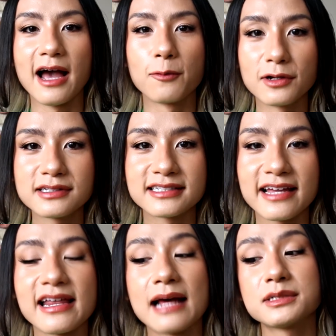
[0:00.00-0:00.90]
I will
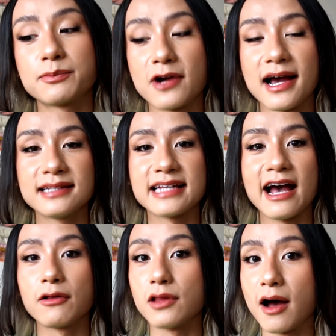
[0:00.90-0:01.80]
say that I'm surprised at
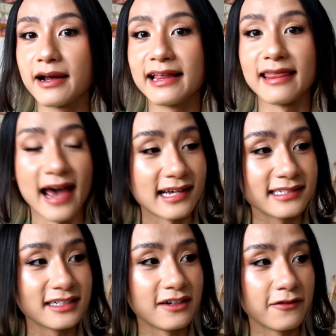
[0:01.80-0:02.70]
how long it
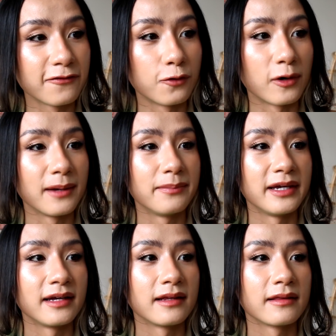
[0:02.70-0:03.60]
lasted for it
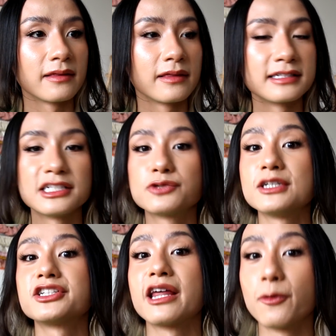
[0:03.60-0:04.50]
being the
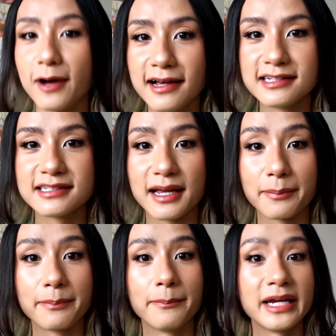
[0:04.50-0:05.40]
situation that it was,
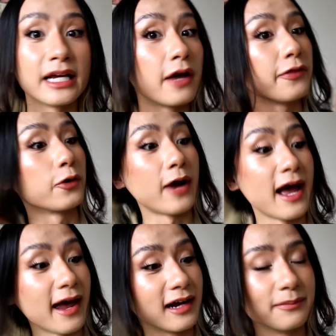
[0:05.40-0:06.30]
like meeting on the
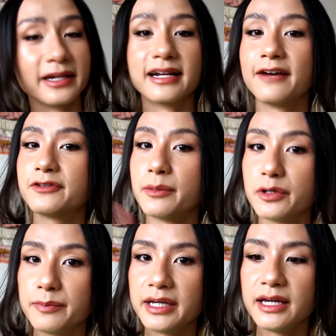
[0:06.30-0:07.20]
grind, being an
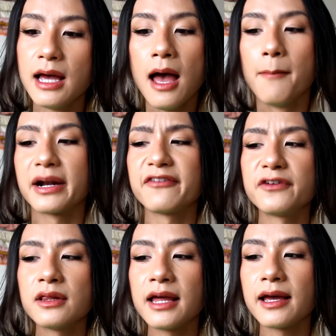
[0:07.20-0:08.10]
FWB. But I
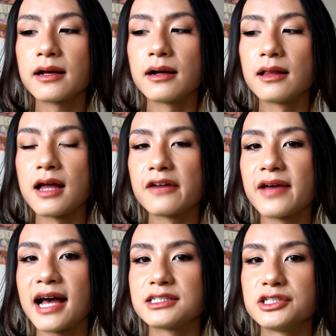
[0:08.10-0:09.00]
feel like a lot of
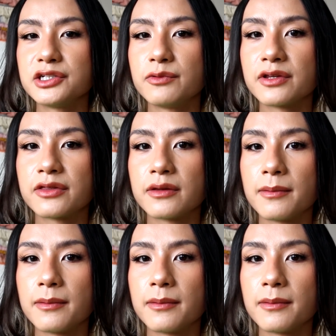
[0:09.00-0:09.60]
it had to do with